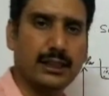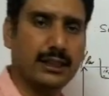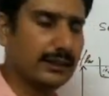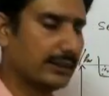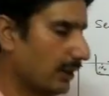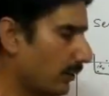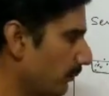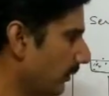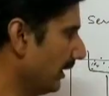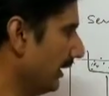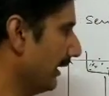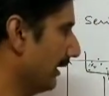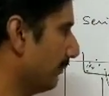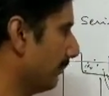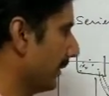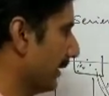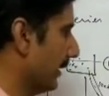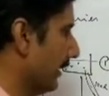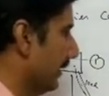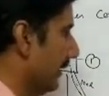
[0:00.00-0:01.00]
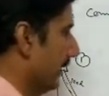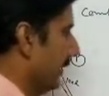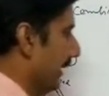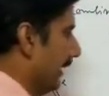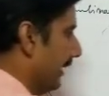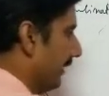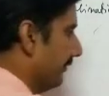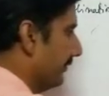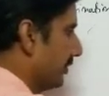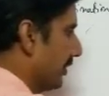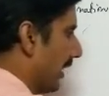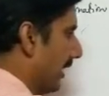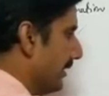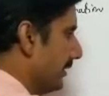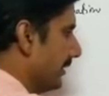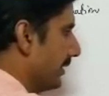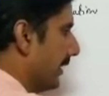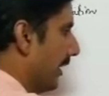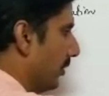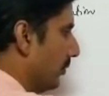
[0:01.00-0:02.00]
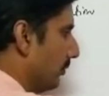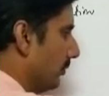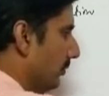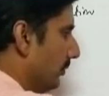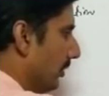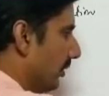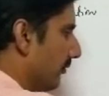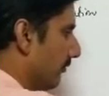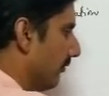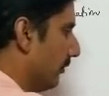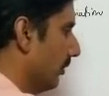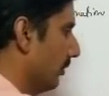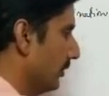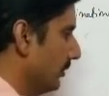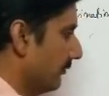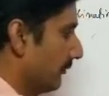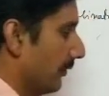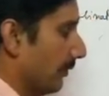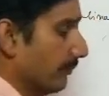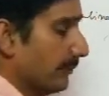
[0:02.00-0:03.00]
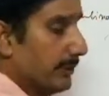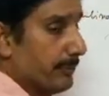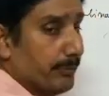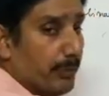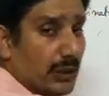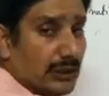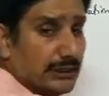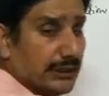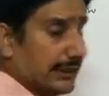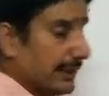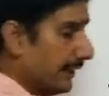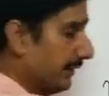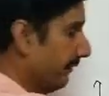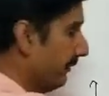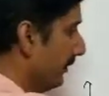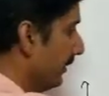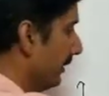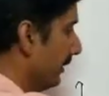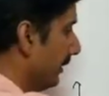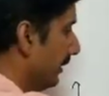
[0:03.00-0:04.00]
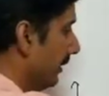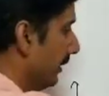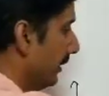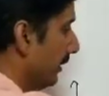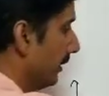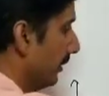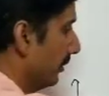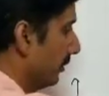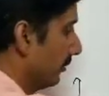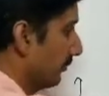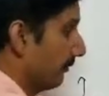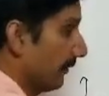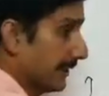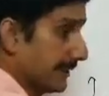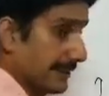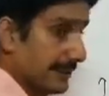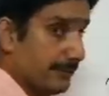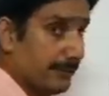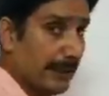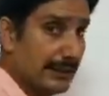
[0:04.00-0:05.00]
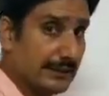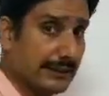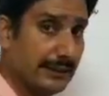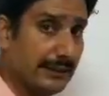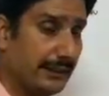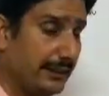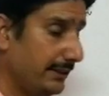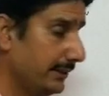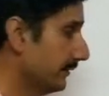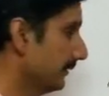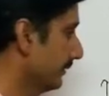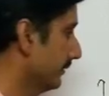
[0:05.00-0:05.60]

Now what will happen? If charge Q flows from the positive to first capacitor,